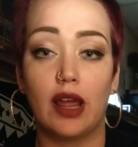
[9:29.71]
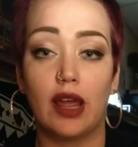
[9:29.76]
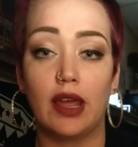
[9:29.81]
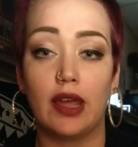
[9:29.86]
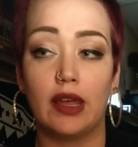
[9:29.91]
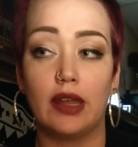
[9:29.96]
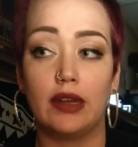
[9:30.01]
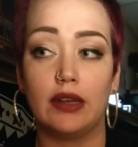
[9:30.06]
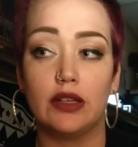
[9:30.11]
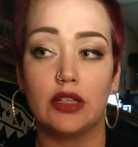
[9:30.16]

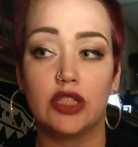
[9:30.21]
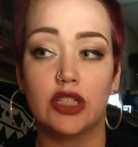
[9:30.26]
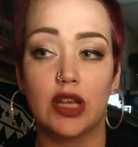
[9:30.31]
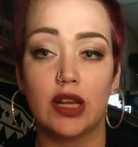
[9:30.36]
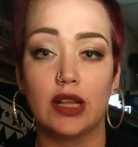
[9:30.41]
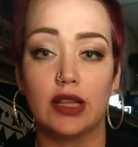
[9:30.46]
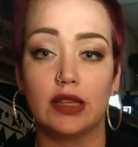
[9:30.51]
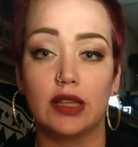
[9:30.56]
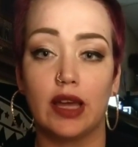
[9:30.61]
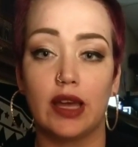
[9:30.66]
and
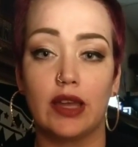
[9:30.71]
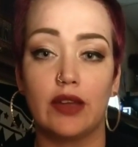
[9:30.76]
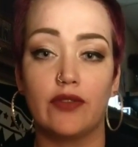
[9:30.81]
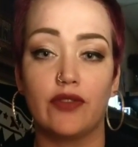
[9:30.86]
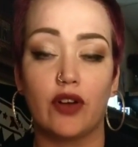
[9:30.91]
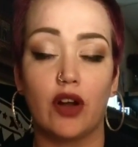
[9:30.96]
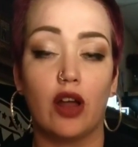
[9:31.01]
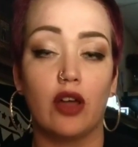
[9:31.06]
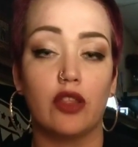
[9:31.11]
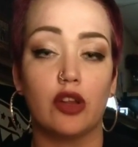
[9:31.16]
shedding light
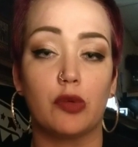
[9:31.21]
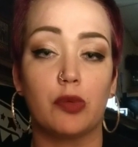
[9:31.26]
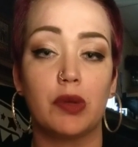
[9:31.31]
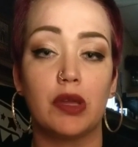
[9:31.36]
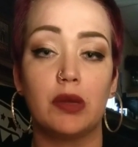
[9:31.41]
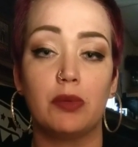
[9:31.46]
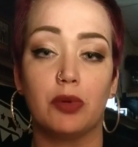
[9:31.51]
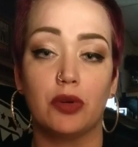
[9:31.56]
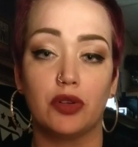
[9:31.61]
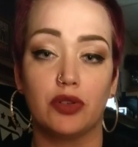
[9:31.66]
for other
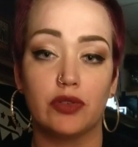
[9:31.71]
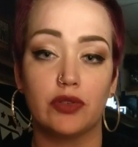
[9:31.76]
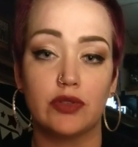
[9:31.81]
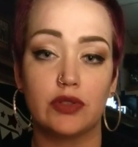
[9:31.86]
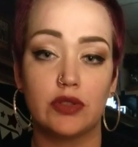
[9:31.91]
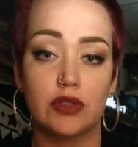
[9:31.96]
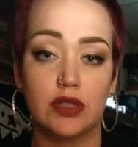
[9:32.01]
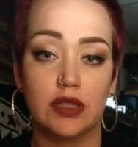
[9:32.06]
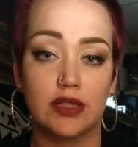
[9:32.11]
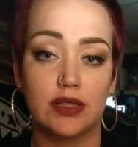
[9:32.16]
people
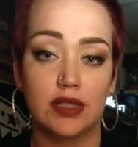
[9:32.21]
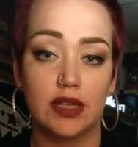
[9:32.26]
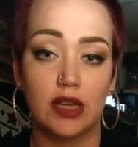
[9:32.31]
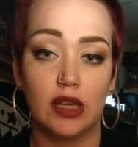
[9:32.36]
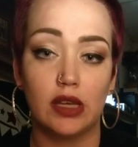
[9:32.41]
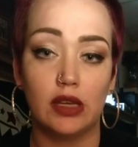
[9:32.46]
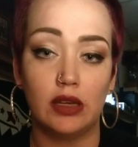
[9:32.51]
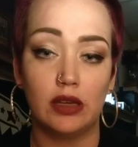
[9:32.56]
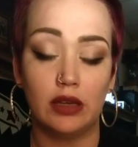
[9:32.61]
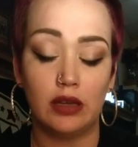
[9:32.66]
to see.